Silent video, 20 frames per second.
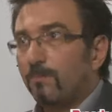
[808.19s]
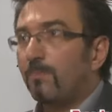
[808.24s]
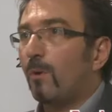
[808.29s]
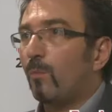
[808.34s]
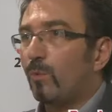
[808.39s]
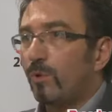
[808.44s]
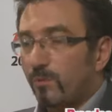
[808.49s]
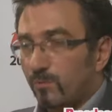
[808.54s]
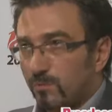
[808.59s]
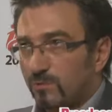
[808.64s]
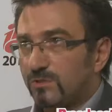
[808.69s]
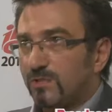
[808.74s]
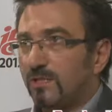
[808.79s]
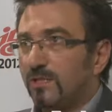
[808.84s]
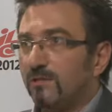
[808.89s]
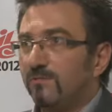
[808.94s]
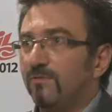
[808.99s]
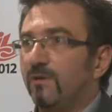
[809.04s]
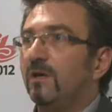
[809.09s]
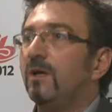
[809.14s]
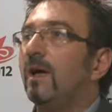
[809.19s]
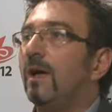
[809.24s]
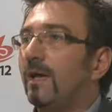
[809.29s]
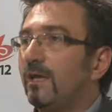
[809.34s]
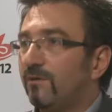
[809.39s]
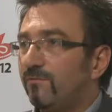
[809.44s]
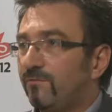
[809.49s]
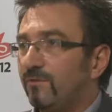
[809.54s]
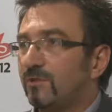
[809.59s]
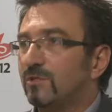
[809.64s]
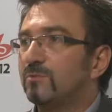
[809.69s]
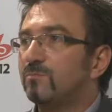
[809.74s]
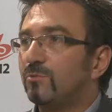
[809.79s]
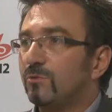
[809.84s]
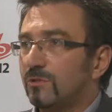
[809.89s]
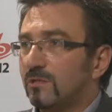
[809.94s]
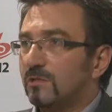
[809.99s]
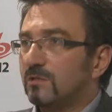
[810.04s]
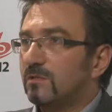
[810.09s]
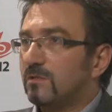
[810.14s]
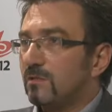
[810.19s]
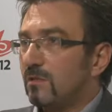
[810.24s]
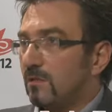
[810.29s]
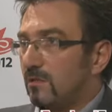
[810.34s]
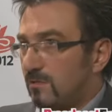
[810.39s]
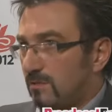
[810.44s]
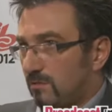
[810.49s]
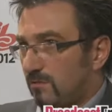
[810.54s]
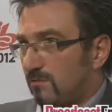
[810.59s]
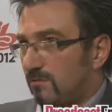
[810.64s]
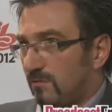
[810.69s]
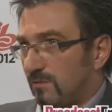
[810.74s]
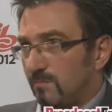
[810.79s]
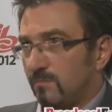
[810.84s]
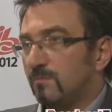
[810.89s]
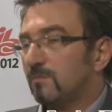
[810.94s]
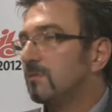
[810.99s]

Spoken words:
but we will deliver a finished product to them,